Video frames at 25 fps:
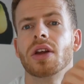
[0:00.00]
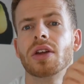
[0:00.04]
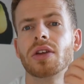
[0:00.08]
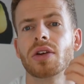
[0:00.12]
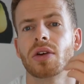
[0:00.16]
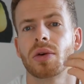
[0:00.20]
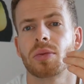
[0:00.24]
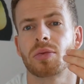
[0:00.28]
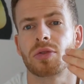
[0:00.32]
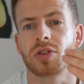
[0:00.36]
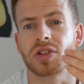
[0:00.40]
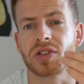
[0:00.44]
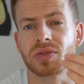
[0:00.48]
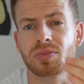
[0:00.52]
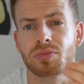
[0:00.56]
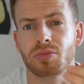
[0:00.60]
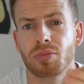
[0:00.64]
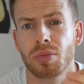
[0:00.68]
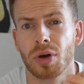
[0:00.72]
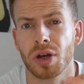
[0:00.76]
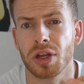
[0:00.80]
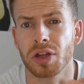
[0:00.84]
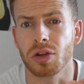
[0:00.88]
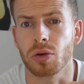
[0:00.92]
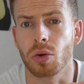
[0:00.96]
Your
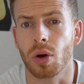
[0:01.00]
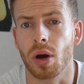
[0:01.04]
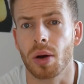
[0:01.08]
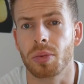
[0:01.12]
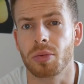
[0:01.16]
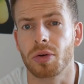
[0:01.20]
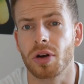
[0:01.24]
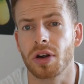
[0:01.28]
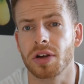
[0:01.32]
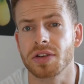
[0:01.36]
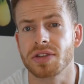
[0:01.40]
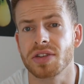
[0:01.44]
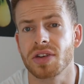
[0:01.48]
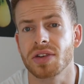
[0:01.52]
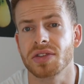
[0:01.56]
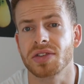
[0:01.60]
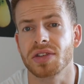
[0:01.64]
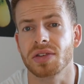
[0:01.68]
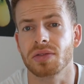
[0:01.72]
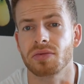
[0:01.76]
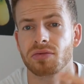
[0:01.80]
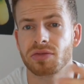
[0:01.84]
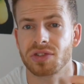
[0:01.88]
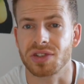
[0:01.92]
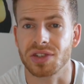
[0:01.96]
but you are
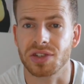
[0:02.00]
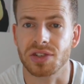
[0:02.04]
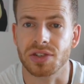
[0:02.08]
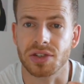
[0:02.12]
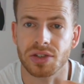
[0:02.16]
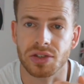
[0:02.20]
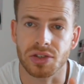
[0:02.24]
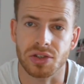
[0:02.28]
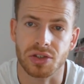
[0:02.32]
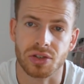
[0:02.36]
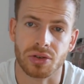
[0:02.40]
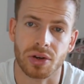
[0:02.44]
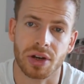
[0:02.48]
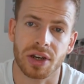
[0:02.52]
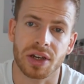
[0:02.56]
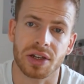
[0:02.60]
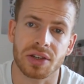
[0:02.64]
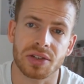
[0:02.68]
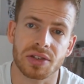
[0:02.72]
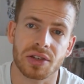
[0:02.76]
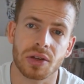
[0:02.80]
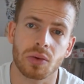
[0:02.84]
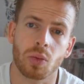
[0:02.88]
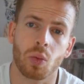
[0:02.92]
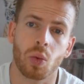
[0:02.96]
prioritizing resistance
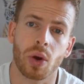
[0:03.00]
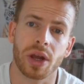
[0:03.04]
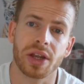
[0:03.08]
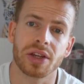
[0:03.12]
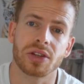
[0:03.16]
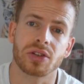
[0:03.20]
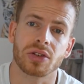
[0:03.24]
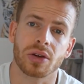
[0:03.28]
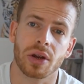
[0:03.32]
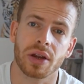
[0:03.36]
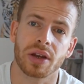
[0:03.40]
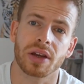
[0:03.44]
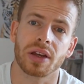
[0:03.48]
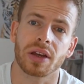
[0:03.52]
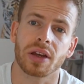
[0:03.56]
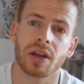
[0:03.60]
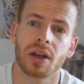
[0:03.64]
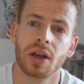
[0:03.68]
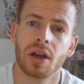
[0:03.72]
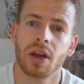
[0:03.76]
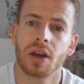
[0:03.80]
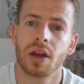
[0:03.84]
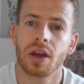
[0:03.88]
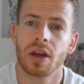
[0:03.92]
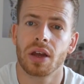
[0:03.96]
training, so weight training,
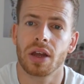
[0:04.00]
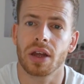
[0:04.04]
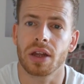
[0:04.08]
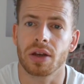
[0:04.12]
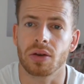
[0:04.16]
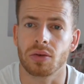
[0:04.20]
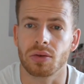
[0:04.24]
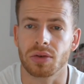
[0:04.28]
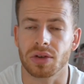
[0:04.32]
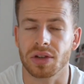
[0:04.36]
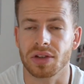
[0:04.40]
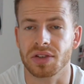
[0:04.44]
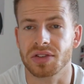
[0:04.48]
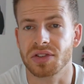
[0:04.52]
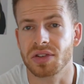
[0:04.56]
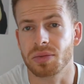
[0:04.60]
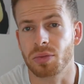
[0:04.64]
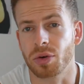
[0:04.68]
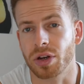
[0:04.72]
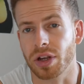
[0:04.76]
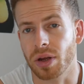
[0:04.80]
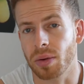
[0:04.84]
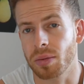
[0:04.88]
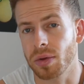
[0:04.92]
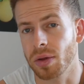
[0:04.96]
in order to
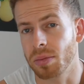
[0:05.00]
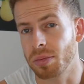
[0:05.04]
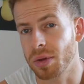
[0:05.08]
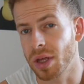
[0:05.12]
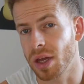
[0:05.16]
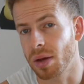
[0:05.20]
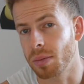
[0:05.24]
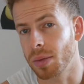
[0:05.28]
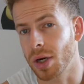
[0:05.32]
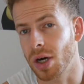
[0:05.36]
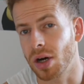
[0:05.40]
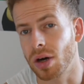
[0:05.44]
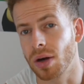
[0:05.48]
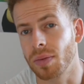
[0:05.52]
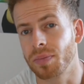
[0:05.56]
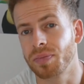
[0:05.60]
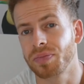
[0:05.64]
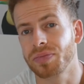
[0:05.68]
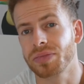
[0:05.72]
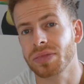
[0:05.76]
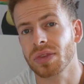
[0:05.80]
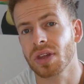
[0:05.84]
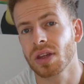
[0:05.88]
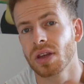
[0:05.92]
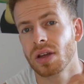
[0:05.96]
bring up your BMR.
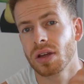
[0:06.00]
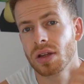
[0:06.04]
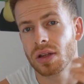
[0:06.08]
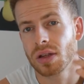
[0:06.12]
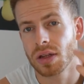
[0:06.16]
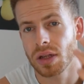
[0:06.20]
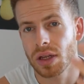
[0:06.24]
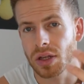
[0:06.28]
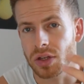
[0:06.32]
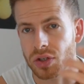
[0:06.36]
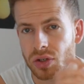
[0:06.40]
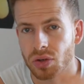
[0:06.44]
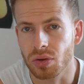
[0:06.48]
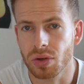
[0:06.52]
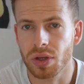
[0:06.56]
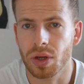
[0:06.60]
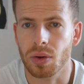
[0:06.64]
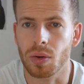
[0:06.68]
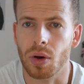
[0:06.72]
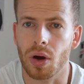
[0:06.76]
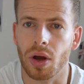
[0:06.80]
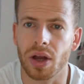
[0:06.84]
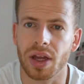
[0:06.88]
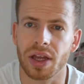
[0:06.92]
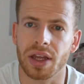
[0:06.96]
Ensure
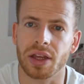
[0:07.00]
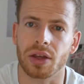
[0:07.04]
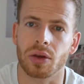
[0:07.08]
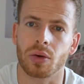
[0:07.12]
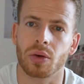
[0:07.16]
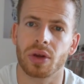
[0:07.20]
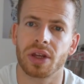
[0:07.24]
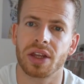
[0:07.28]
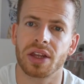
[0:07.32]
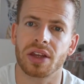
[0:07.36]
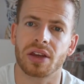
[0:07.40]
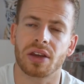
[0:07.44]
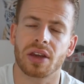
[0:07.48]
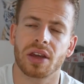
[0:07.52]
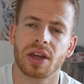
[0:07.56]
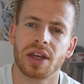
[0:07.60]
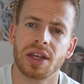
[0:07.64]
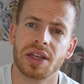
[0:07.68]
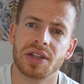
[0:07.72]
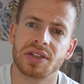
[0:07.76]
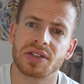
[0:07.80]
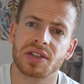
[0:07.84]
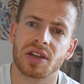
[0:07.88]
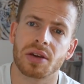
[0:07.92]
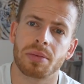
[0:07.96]
you are hitting your eat,
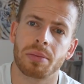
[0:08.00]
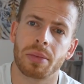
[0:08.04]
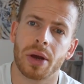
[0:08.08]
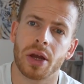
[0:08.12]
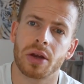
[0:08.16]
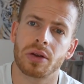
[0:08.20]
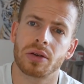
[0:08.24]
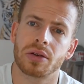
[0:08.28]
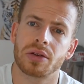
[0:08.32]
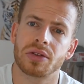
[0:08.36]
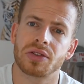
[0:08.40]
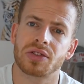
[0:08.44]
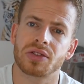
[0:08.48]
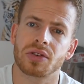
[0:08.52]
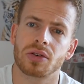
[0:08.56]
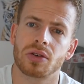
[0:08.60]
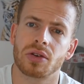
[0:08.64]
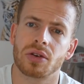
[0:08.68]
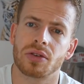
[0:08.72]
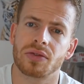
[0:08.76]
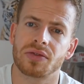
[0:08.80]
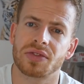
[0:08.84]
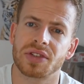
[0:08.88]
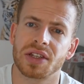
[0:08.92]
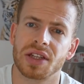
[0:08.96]
eat component
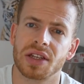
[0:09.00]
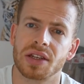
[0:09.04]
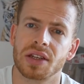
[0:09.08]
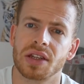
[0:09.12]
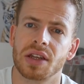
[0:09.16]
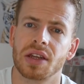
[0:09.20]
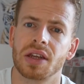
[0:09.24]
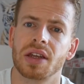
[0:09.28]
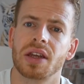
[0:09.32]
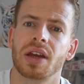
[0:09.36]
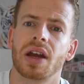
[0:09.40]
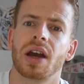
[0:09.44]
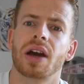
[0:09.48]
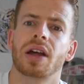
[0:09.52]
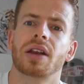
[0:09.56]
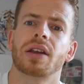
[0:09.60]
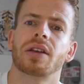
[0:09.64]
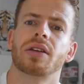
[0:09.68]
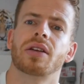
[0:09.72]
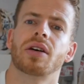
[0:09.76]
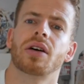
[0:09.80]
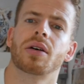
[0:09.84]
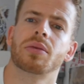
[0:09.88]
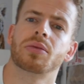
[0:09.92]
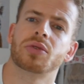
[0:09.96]
of TDEE,
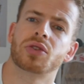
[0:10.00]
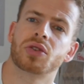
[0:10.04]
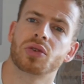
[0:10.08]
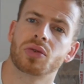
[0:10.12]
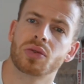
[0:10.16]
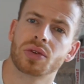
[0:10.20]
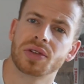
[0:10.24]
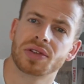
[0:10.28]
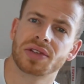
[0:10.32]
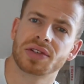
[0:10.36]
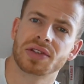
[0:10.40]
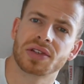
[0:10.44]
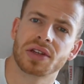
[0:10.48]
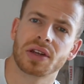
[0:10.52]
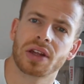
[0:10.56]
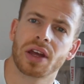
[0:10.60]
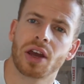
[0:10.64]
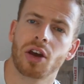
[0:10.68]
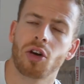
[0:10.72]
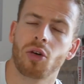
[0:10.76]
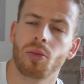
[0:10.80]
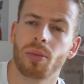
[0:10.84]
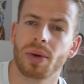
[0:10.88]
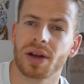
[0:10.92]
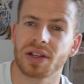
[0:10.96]
and I'm sure this is going to
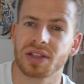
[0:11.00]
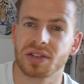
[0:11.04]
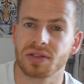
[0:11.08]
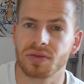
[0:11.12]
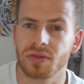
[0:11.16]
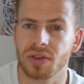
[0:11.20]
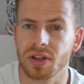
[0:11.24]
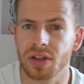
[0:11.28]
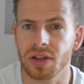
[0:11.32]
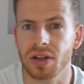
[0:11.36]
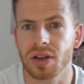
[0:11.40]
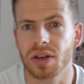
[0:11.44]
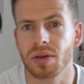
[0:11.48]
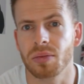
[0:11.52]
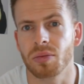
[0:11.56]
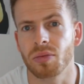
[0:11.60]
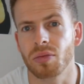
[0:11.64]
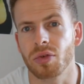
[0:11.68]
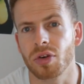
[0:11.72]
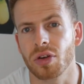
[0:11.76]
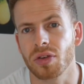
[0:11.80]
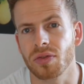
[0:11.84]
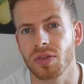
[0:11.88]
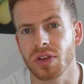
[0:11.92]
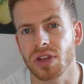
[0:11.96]
help massively in
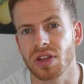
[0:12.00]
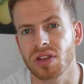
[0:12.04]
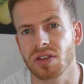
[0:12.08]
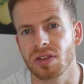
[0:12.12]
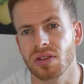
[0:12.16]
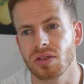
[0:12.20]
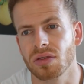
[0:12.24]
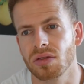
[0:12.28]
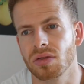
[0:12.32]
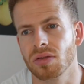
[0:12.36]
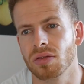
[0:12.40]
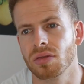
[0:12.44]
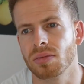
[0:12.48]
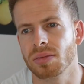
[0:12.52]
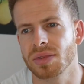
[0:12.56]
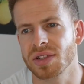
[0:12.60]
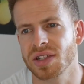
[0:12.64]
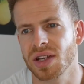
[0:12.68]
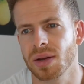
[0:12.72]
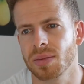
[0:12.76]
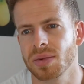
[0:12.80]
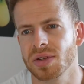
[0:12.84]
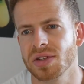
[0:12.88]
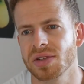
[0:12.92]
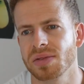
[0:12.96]
improving your
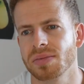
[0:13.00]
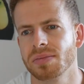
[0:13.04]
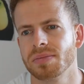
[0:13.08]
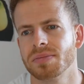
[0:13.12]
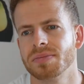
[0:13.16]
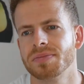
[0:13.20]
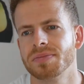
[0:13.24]
metabolism.